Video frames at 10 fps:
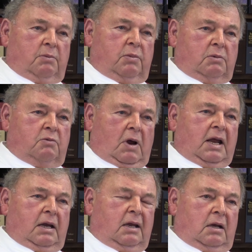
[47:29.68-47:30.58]
uh,
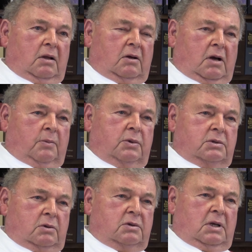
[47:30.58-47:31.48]
riding in helicopters,
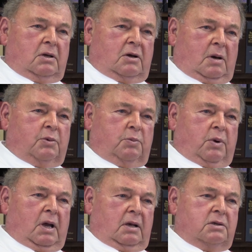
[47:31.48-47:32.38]
and those helicopter
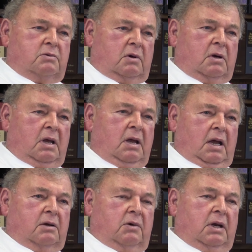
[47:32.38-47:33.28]
pilots were
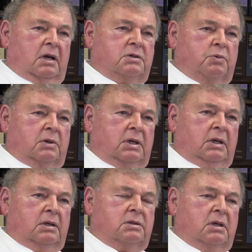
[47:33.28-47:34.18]
had great
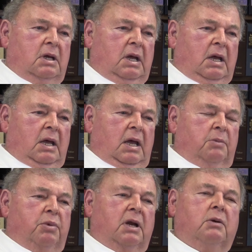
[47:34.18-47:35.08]
expertise.
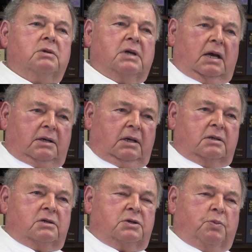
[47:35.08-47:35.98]
And Bunny was acting
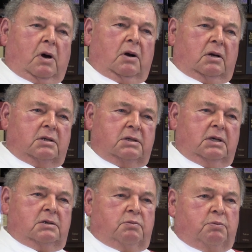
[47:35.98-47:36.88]
as a spotter because
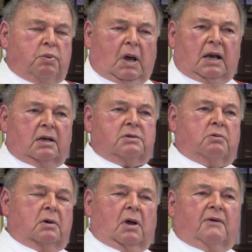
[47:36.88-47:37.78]
these pilots
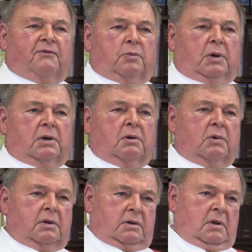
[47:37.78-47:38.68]
were not familiar
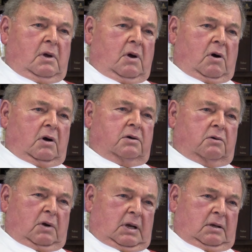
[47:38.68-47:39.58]
with our
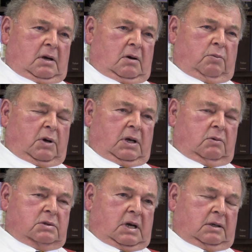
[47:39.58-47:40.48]
terrain there, and Bunny
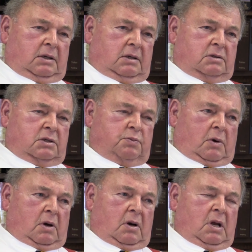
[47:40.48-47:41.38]
was acting as a
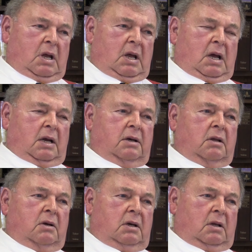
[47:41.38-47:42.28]
spotter.
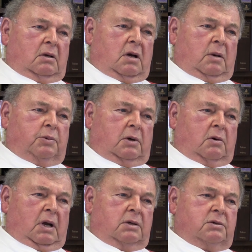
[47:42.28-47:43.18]
Another helicopter
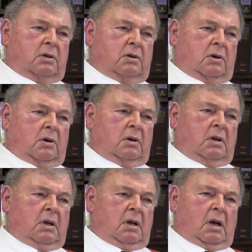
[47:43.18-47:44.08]
crash occurred
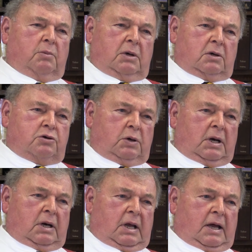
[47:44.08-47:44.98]
up near
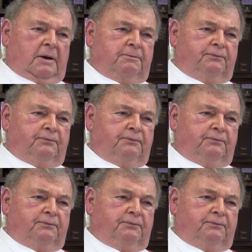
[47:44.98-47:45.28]
Trinidad